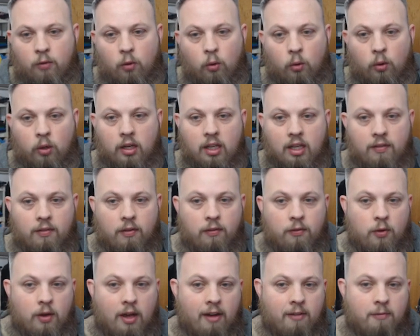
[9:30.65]
or even if
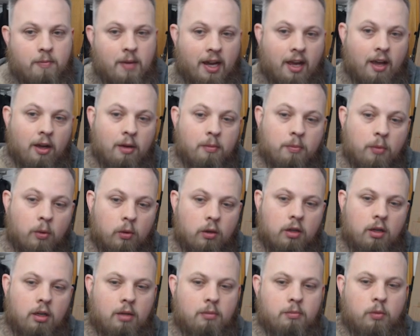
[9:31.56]
you have
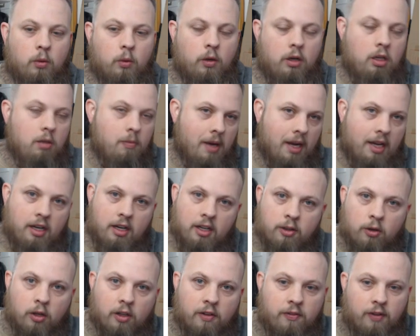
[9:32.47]
Mechikabura on board, make it a
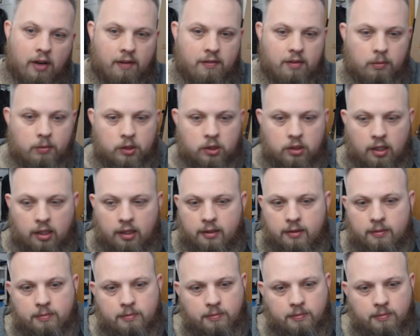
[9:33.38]
35 Double Strike.